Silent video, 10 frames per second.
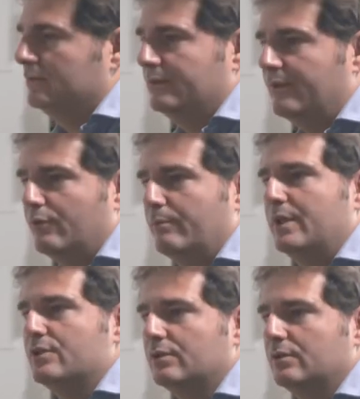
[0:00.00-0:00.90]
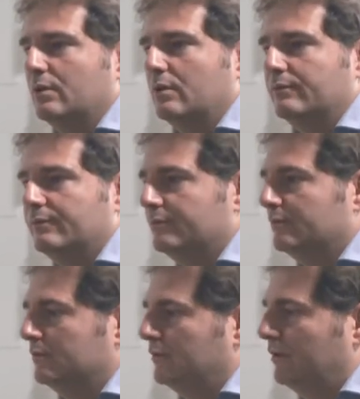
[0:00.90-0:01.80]
deformation of,
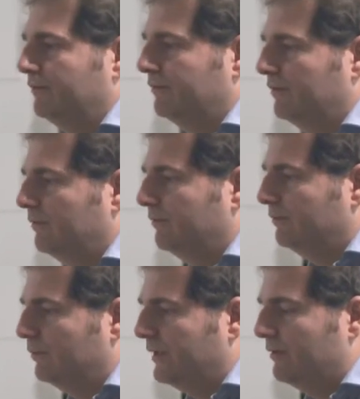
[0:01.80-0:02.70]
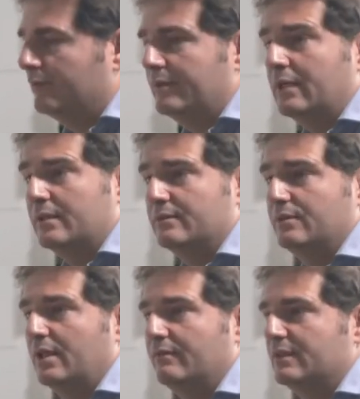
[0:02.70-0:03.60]
of, of whatever reactants
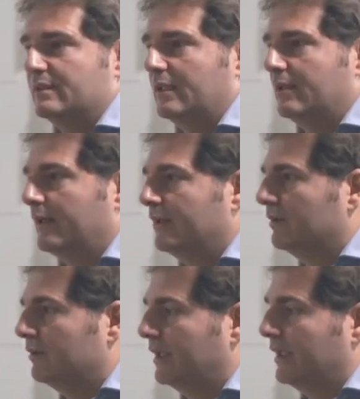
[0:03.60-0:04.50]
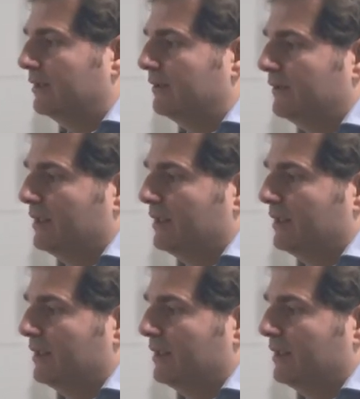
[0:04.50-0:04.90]
you have inside there and,